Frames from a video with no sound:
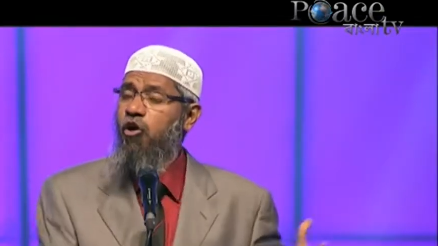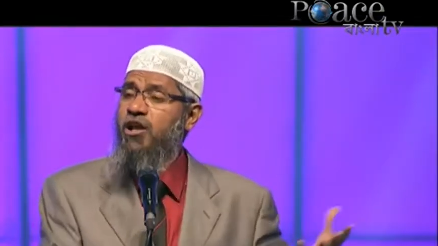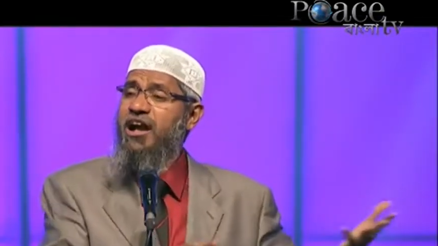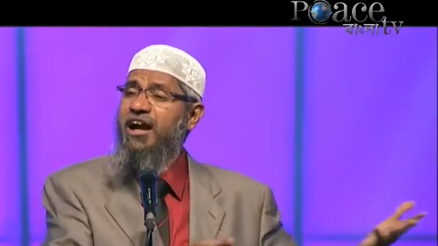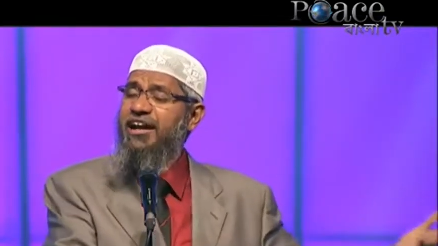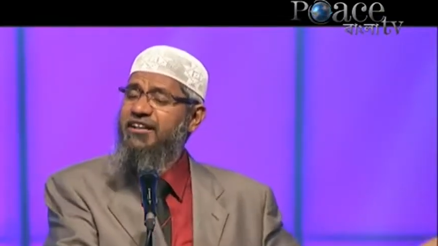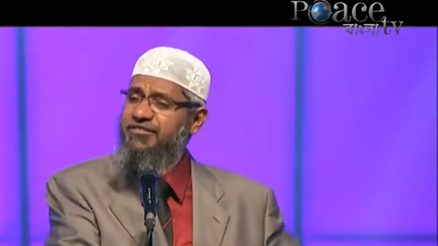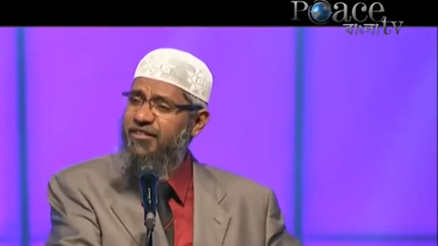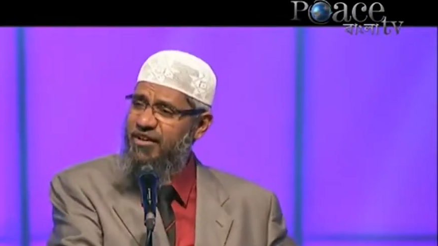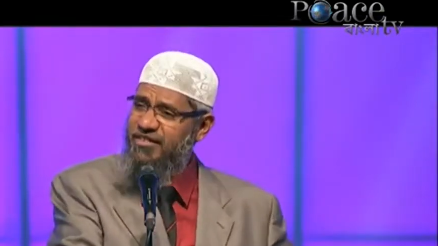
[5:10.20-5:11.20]
you're going
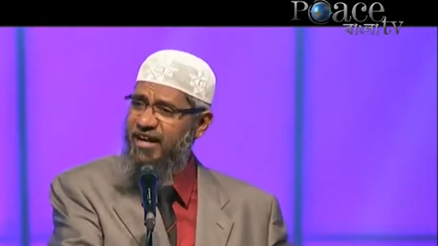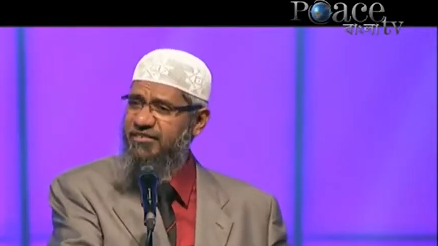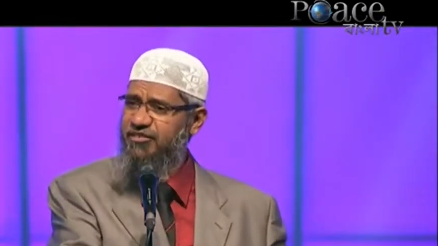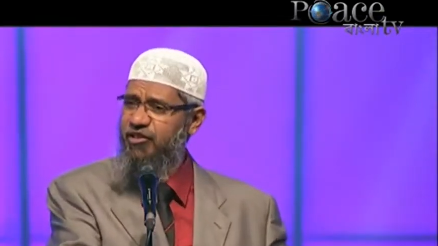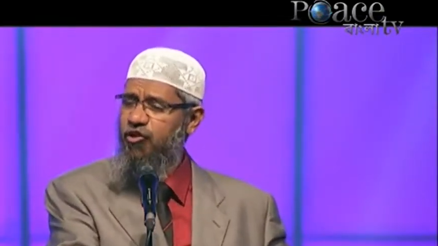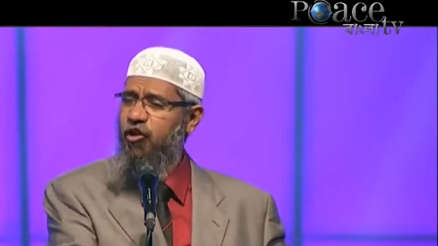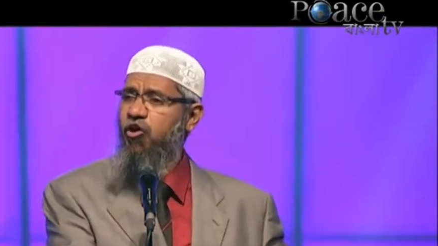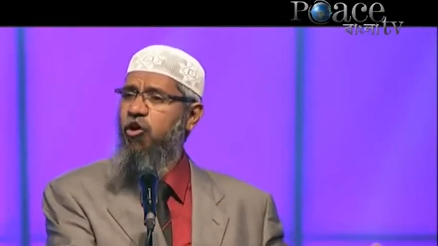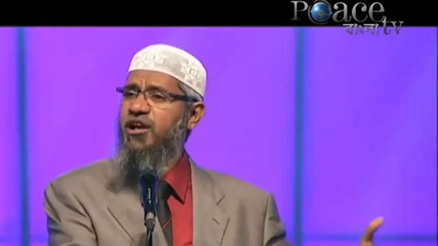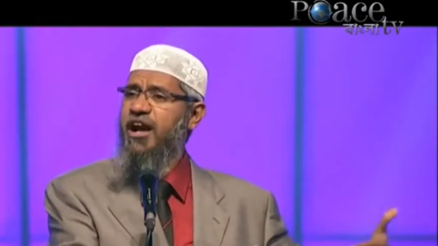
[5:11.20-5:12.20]
against the Vedas,
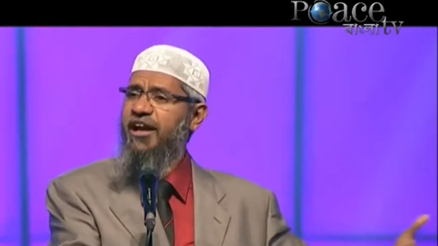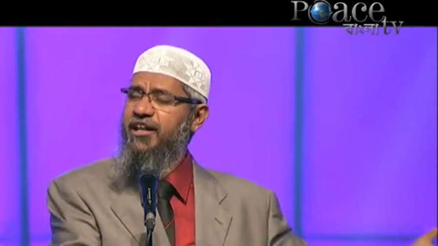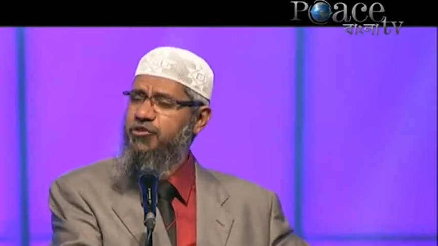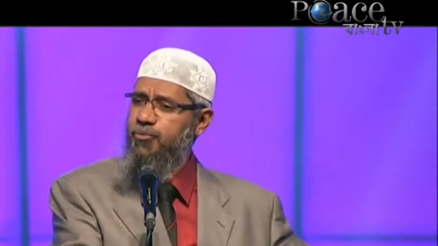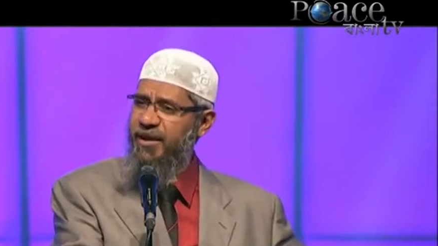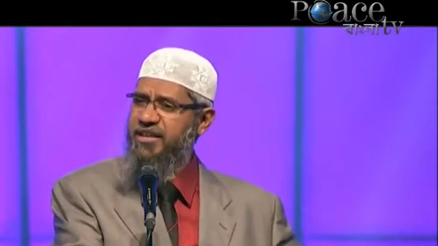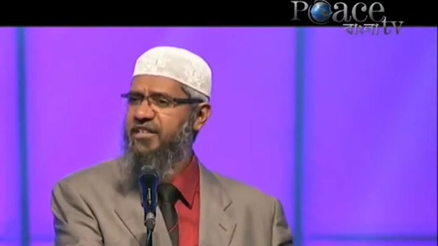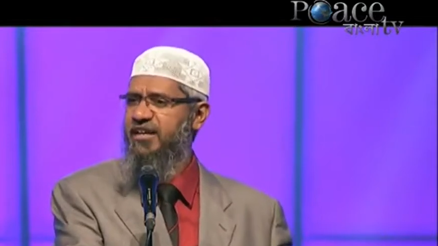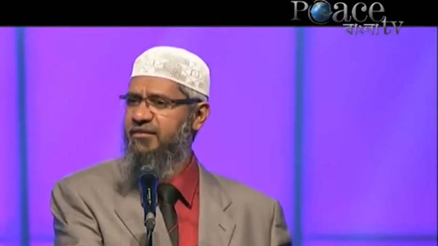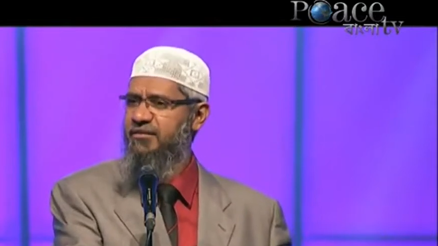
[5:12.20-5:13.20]
you're going against
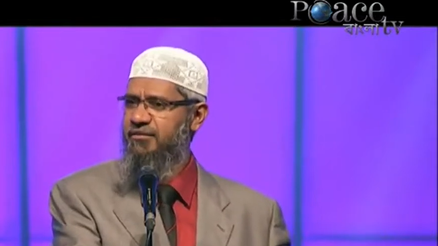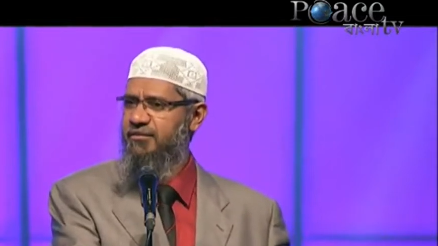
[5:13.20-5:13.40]
Upanishad.